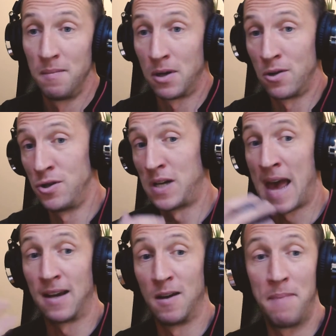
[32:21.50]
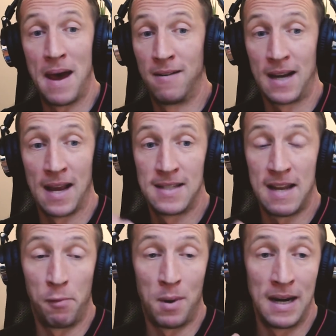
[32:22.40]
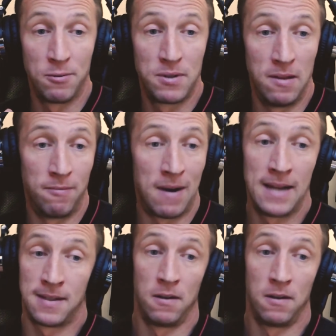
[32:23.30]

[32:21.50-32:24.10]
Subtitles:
because you can compare it against everyone else in the race.